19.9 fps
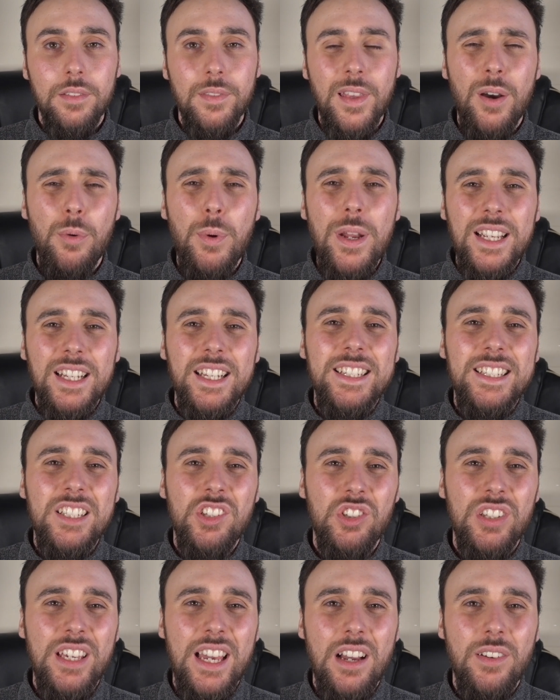Now, when cleaning
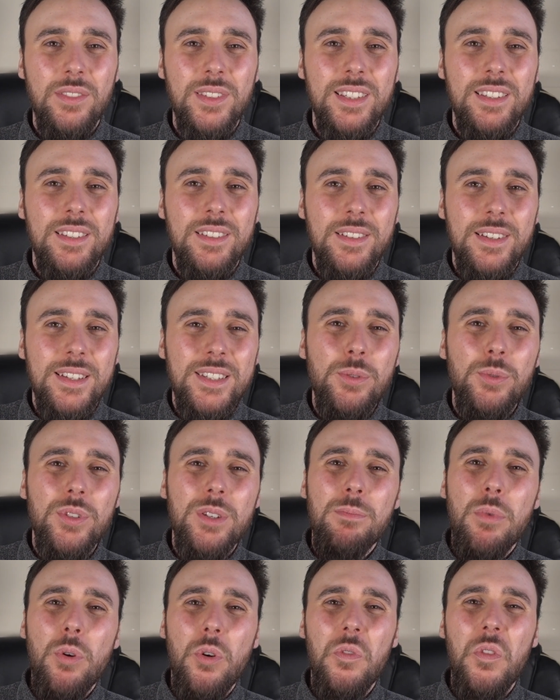shelves, it's always
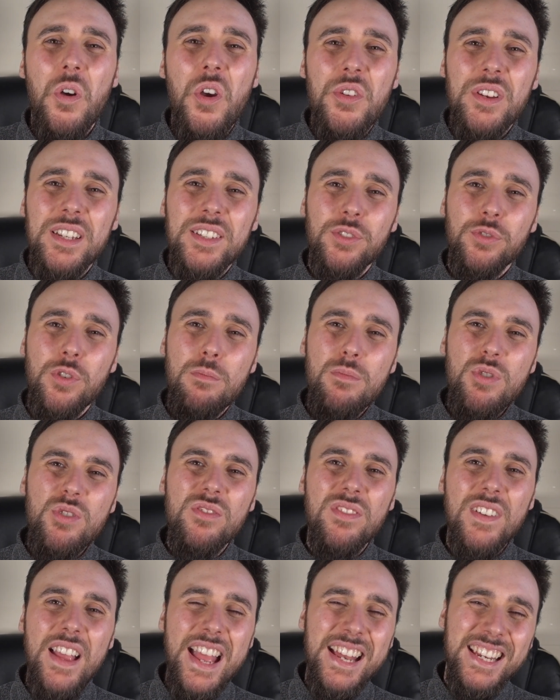important not only to
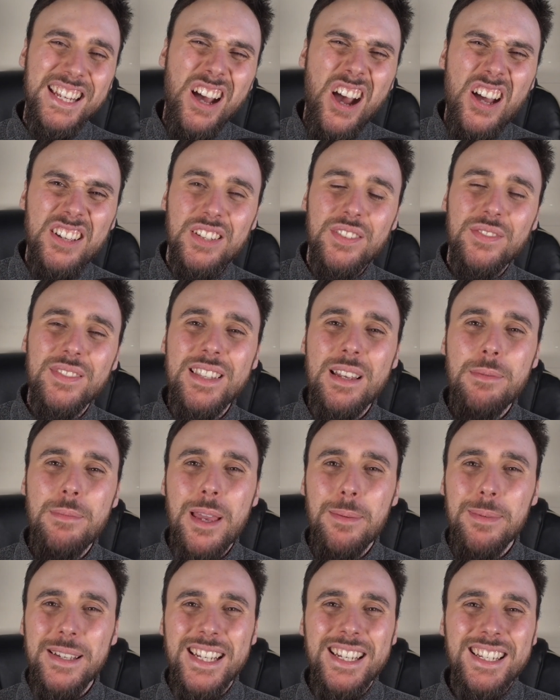remove any items that
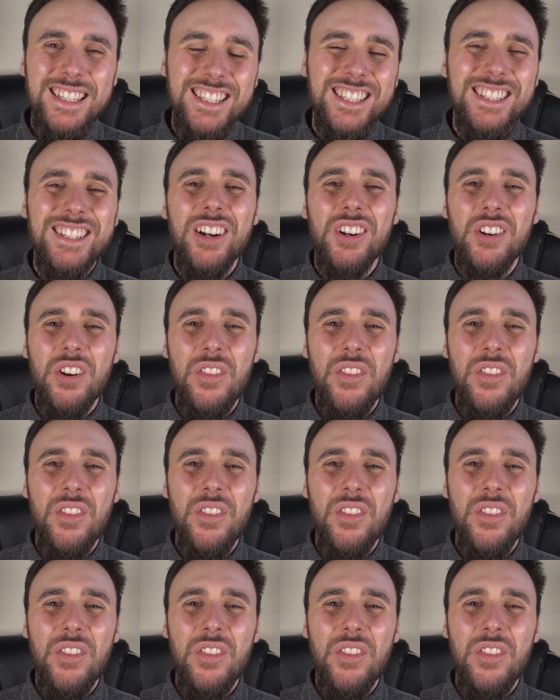may be stuck